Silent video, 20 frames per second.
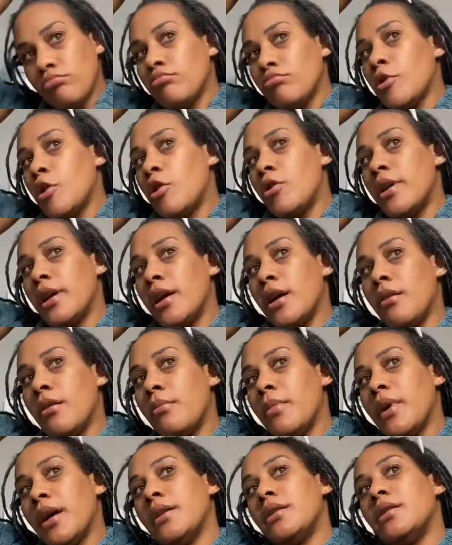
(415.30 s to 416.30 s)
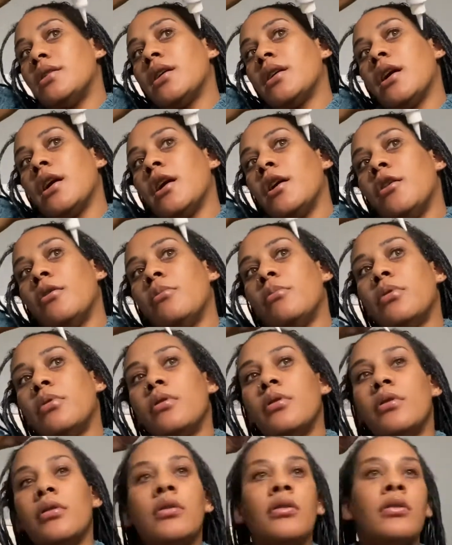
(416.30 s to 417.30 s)
Only on my scalp,
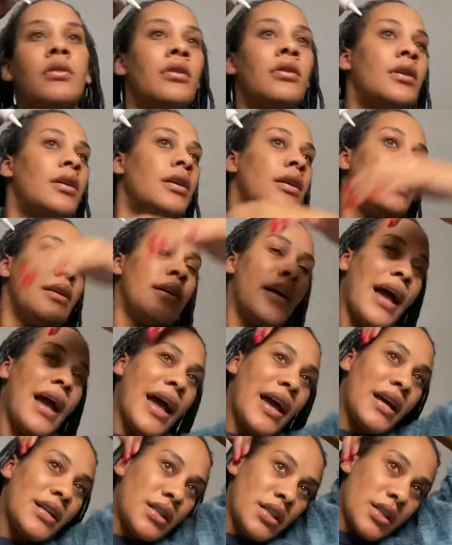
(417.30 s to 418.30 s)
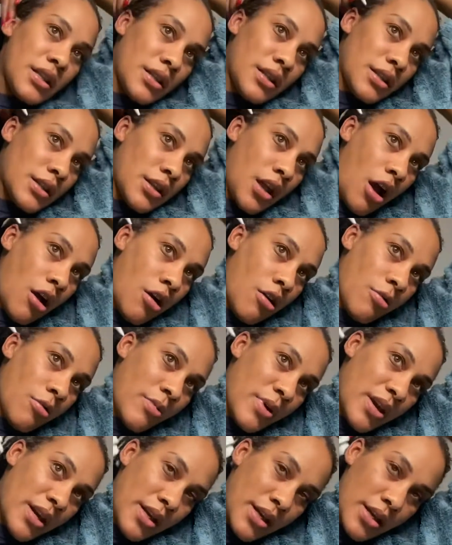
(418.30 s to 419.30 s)
edges
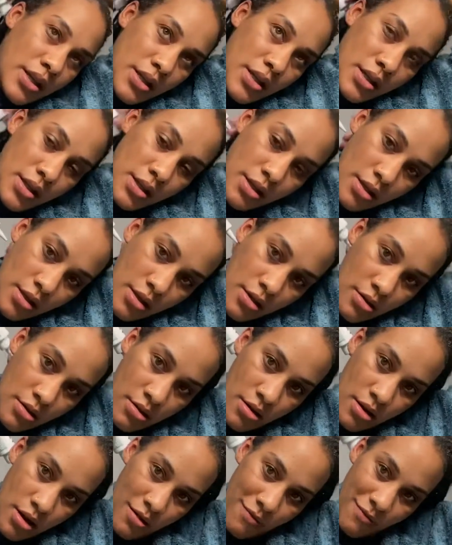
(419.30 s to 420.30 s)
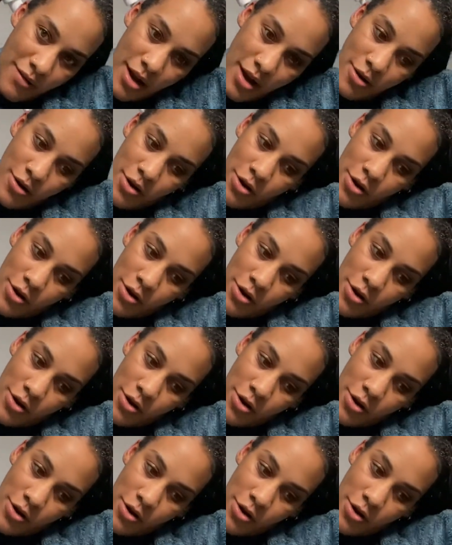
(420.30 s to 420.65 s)
always, around your